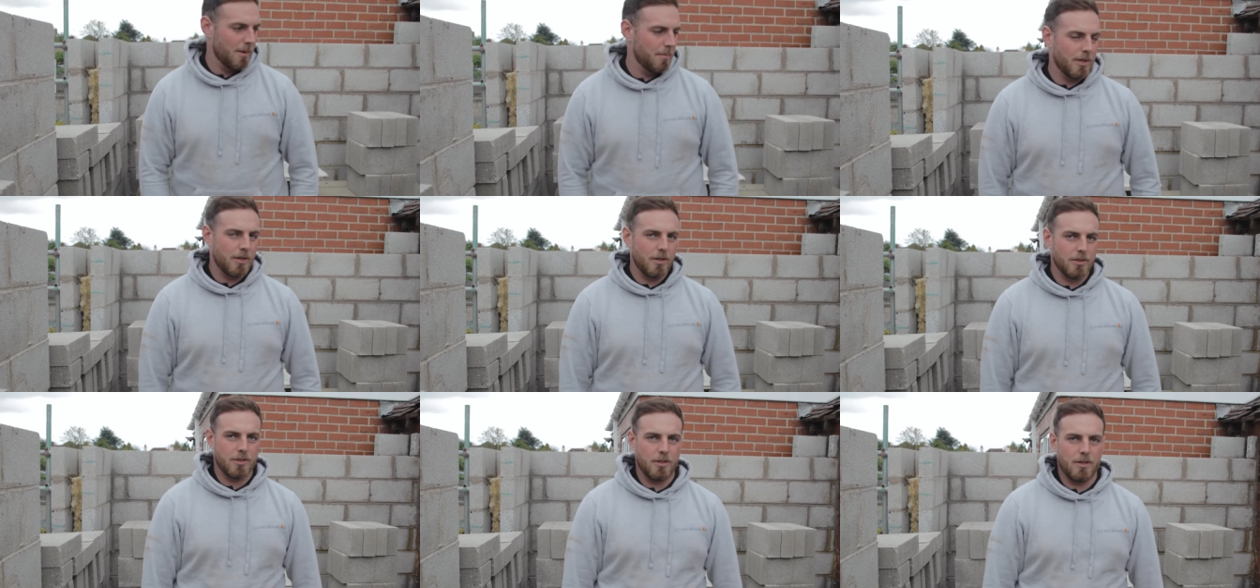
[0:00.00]
yet
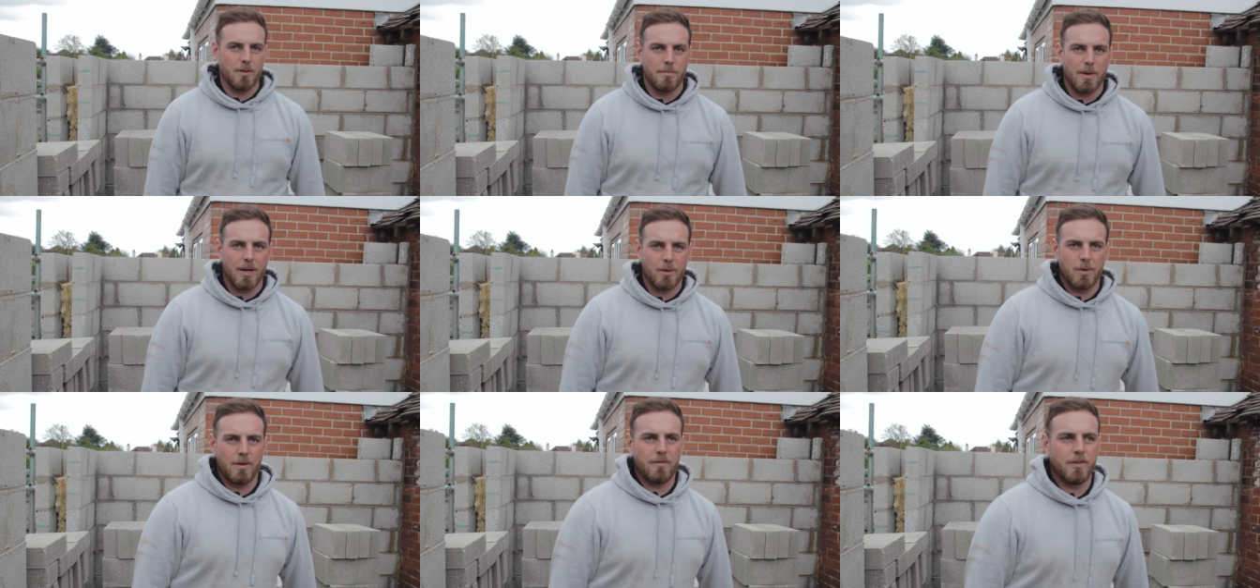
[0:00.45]
because of the
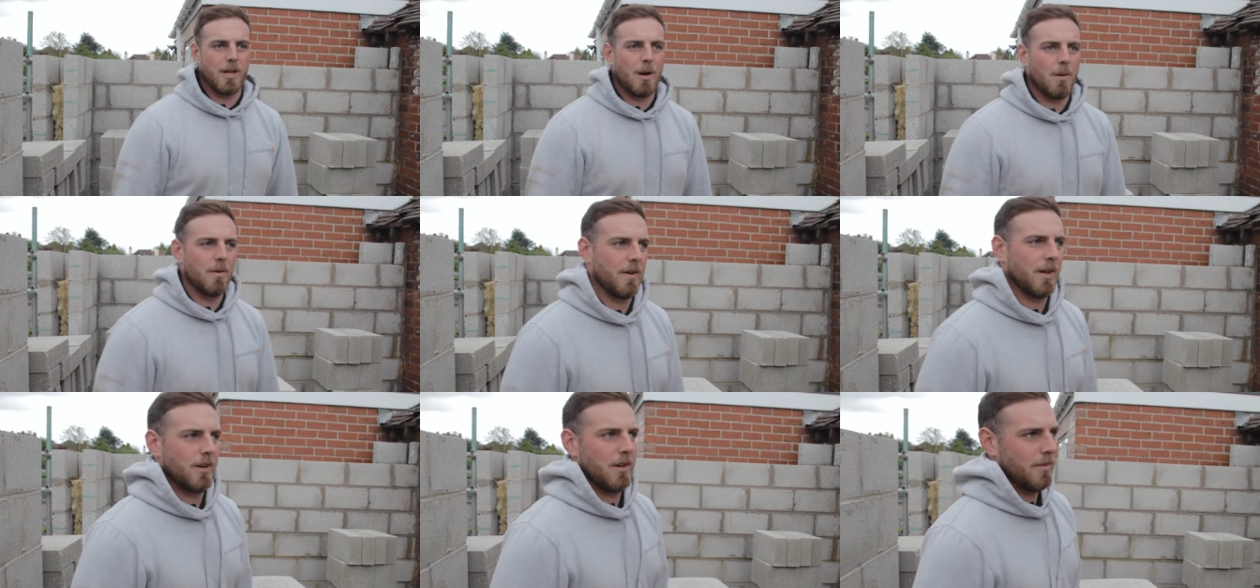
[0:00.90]
bad weather
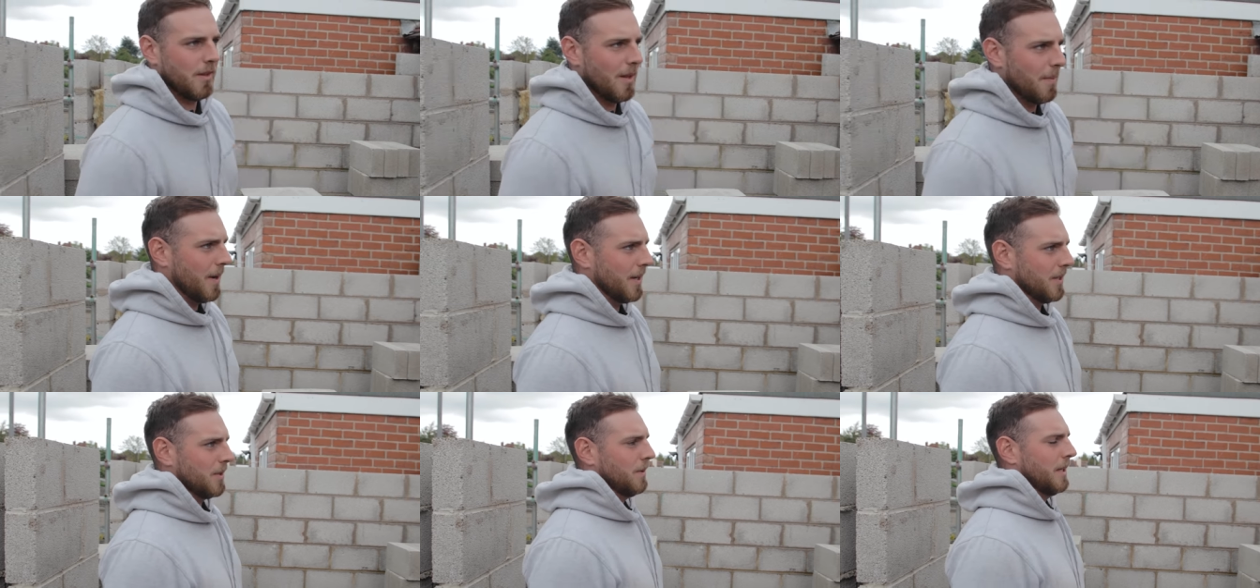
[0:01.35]
that we've had over the
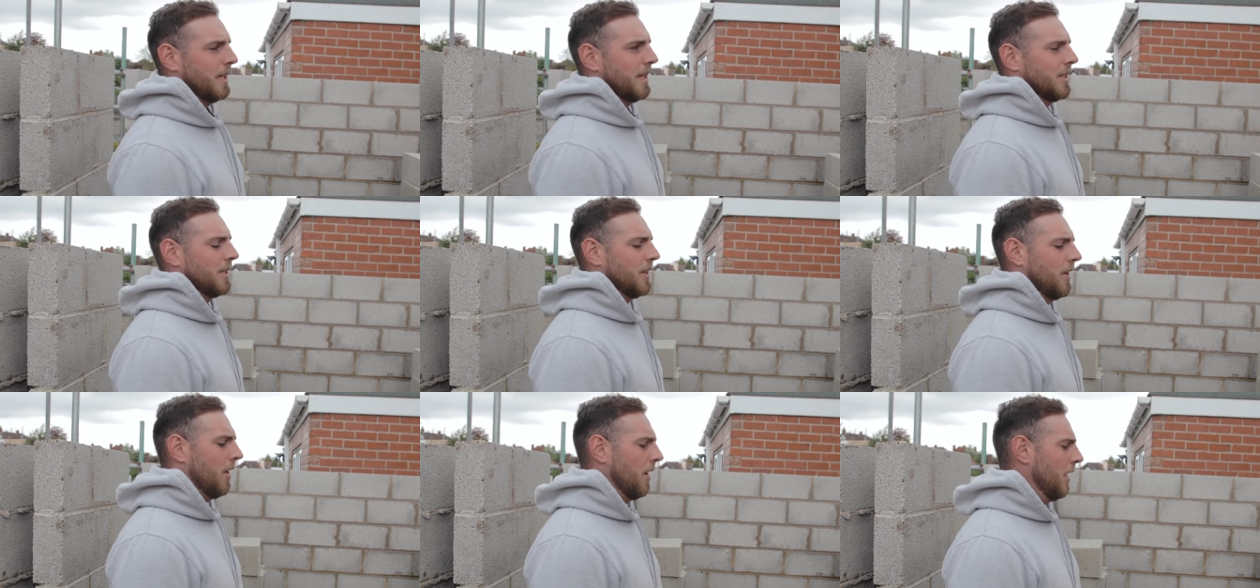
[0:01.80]
past week
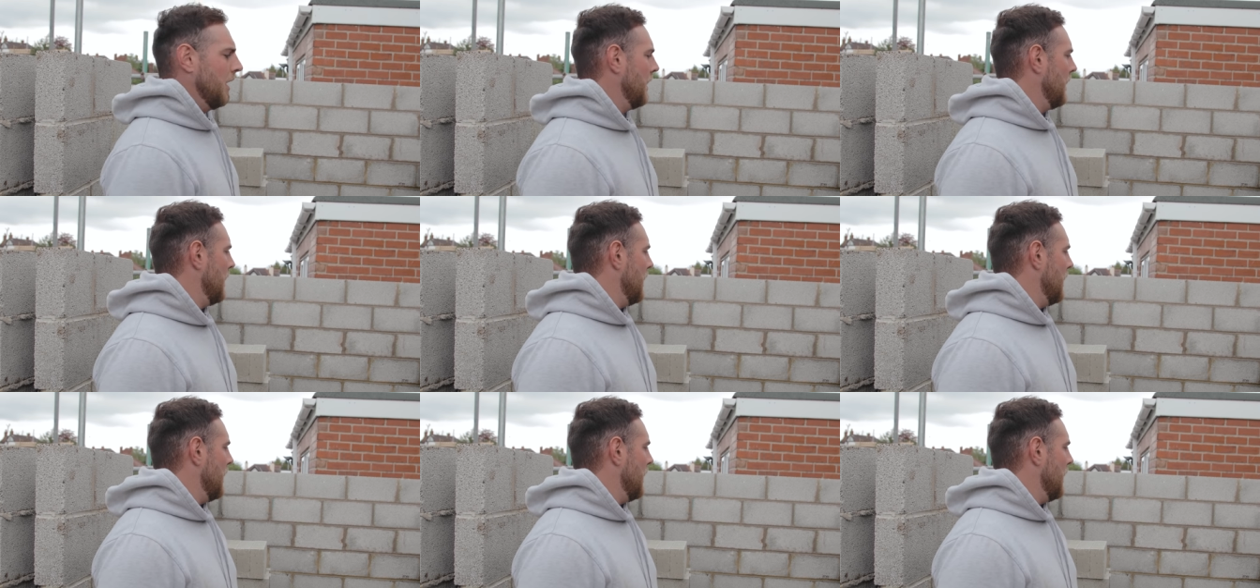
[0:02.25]
or so.